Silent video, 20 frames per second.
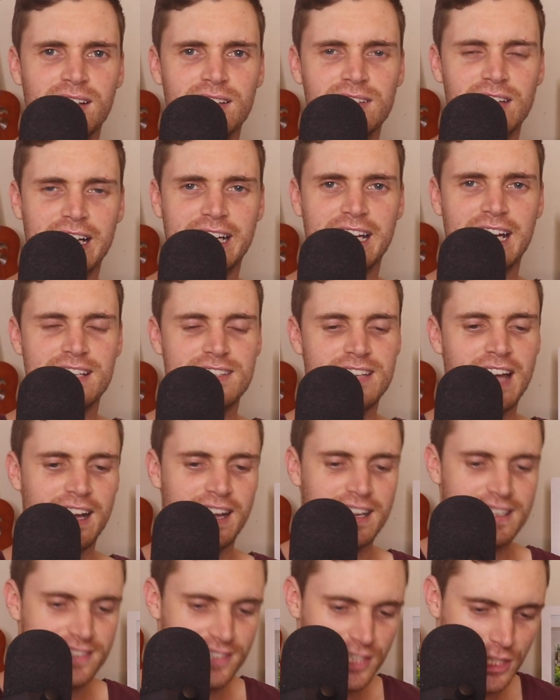Like, it's
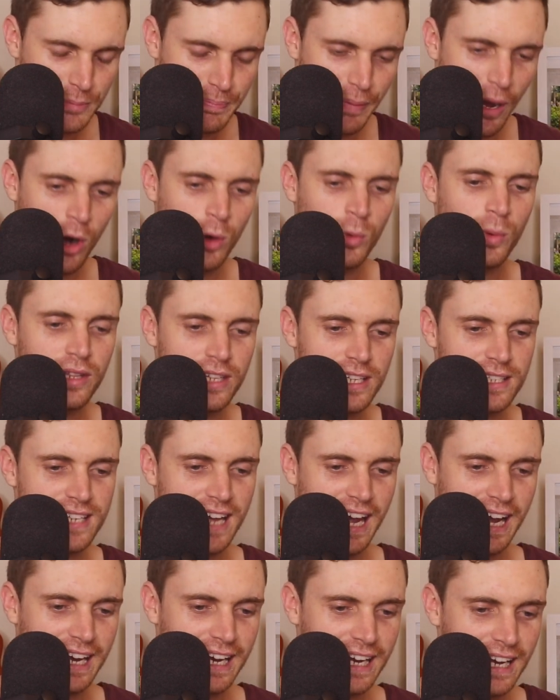spelt with a
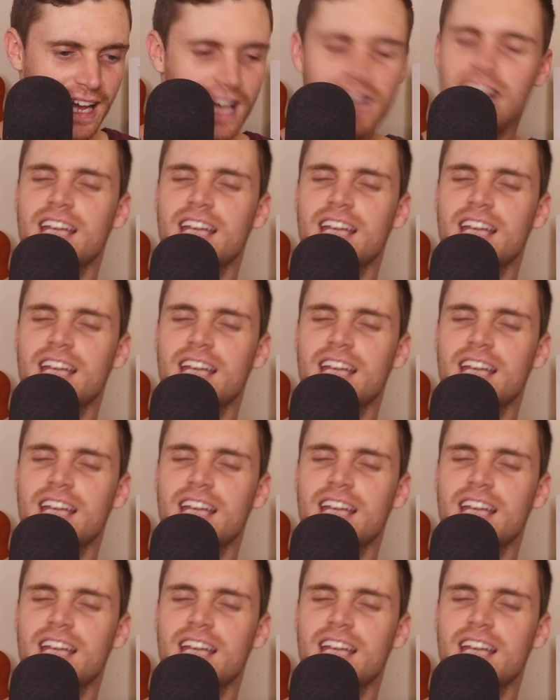T.